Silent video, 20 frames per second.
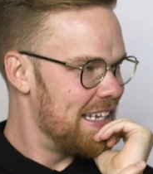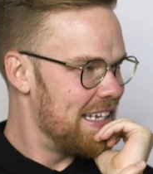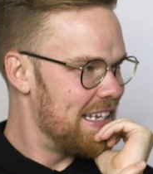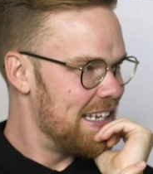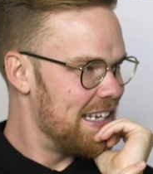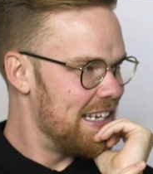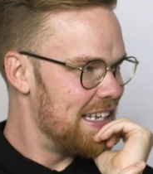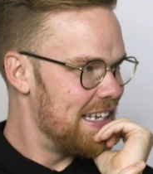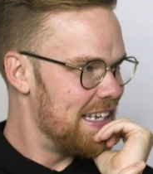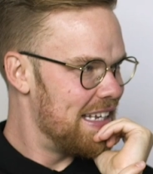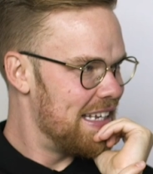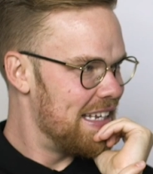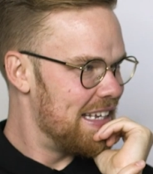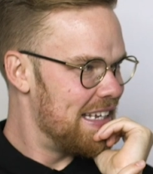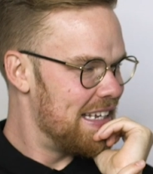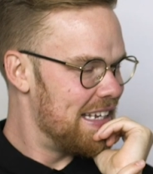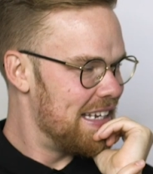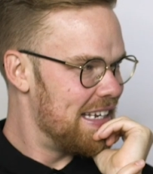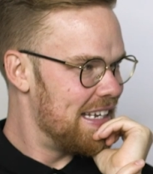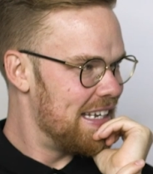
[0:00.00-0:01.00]

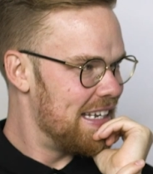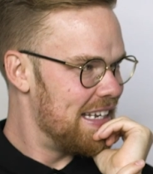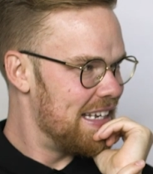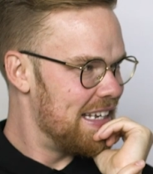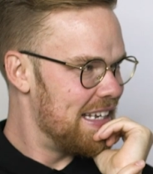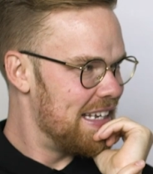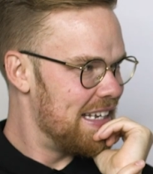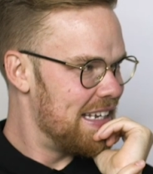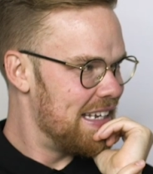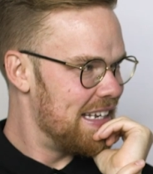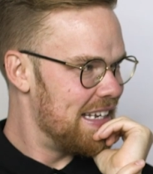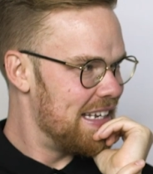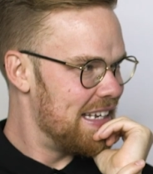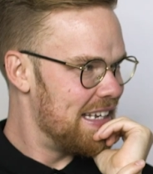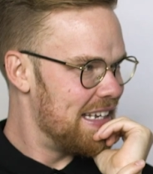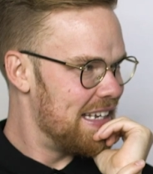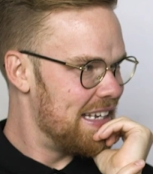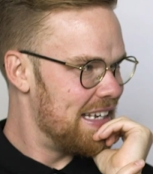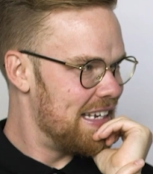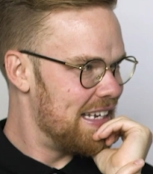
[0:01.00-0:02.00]

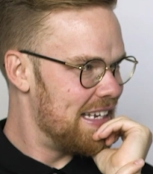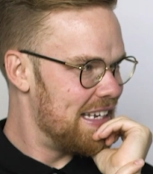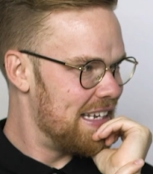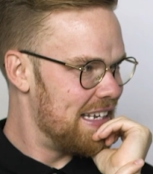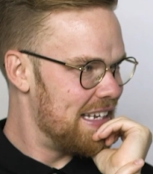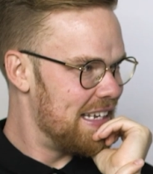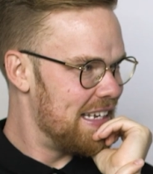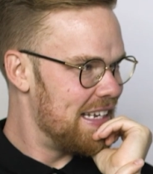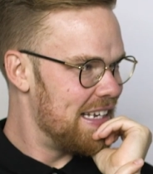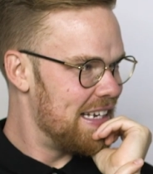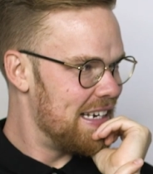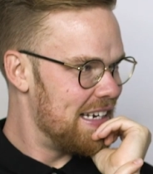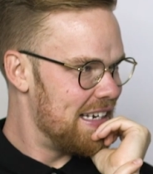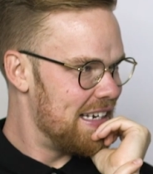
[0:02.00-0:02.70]
[no speech]